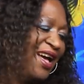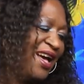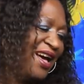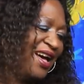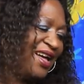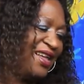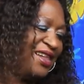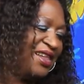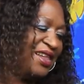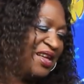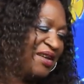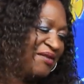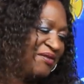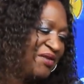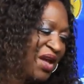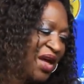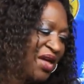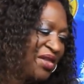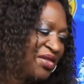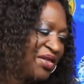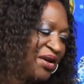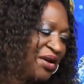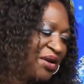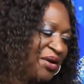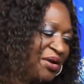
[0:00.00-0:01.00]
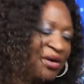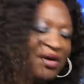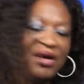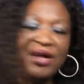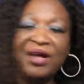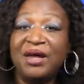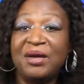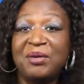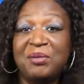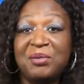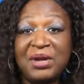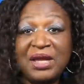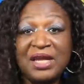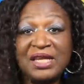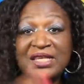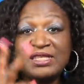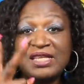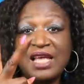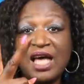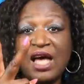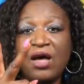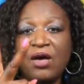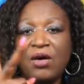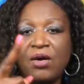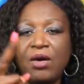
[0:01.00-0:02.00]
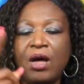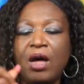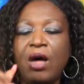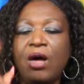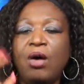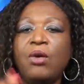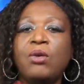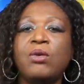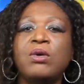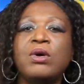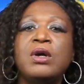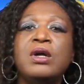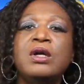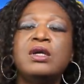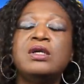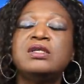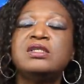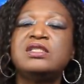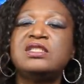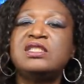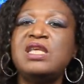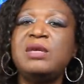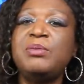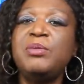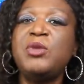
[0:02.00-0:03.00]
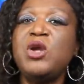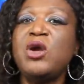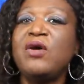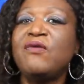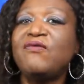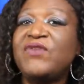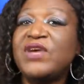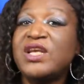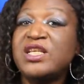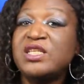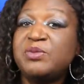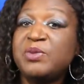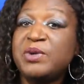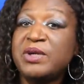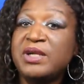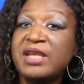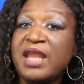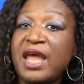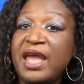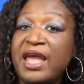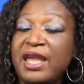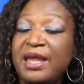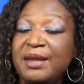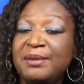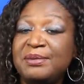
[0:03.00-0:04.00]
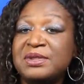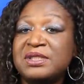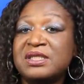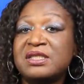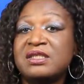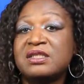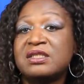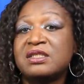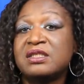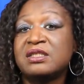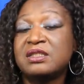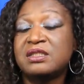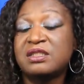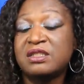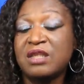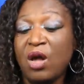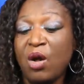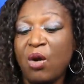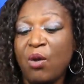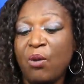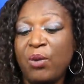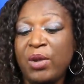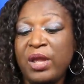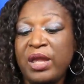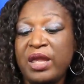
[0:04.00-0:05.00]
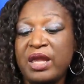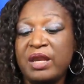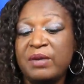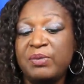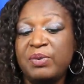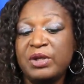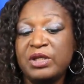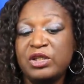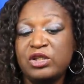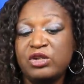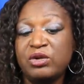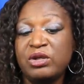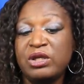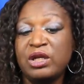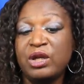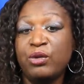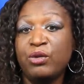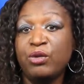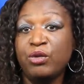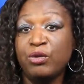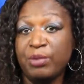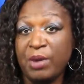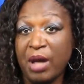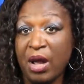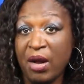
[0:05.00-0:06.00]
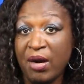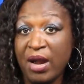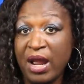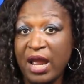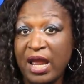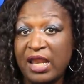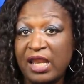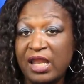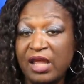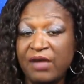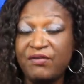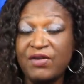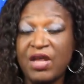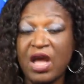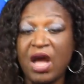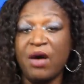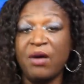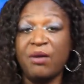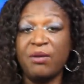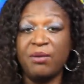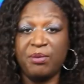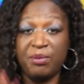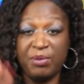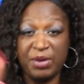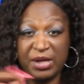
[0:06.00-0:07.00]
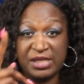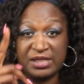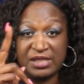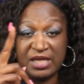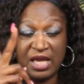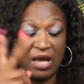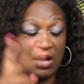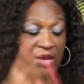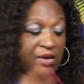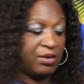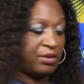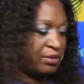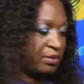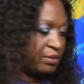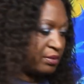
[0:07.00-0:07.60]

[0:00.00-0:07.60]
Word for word: I love y'all though. Peace out. Oh, send me your Facebook names so we can put you in the group. All right, love y'all. Peace out.